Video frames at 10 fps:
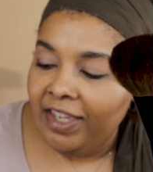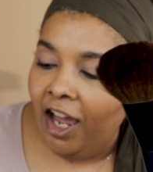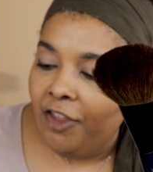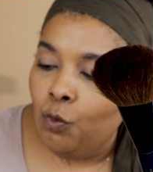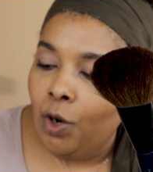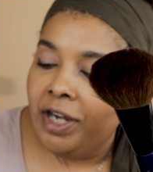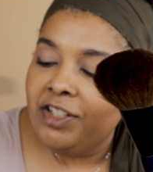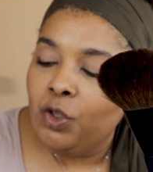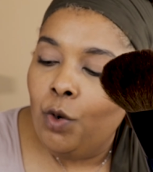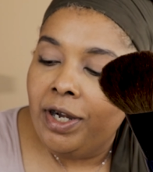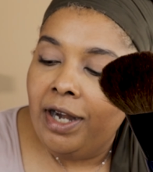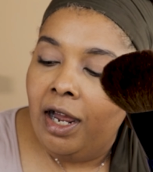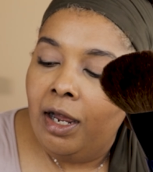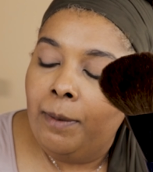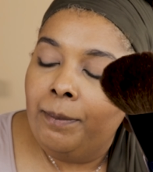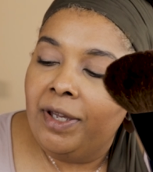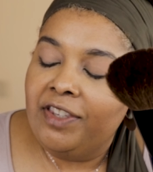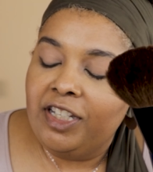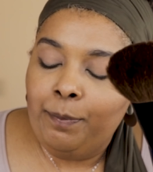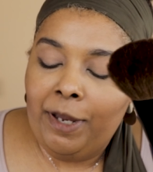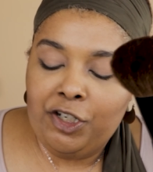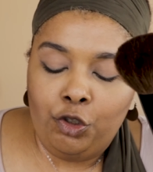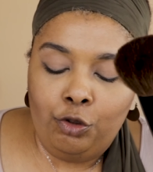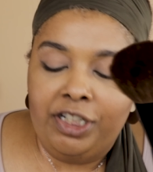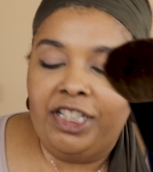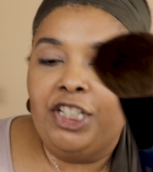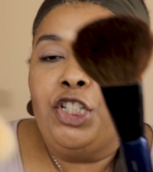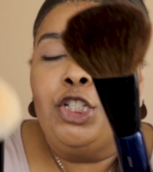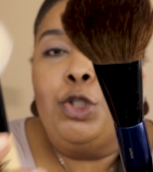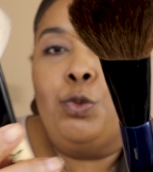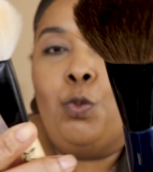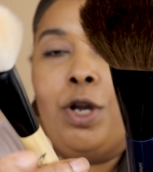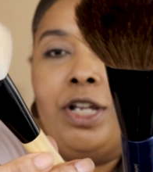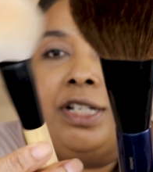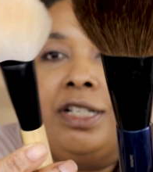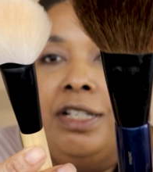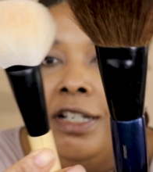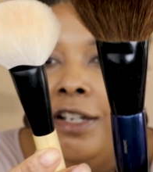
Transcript: the other one is the one, the special editions one